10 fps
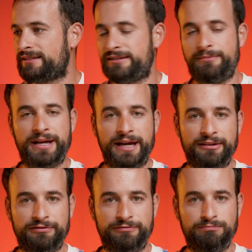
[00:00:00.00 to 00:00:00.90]
some kind
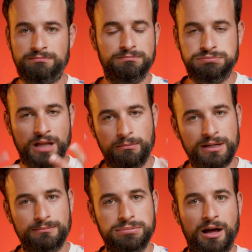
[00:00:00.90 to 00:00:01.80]
of
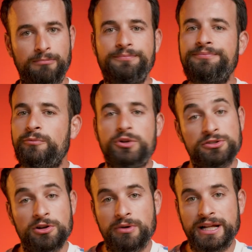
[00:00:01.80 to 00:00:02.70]
blobbity blob, which
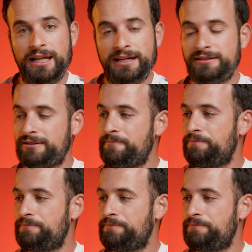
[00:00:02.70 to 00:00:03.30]
nobody likes.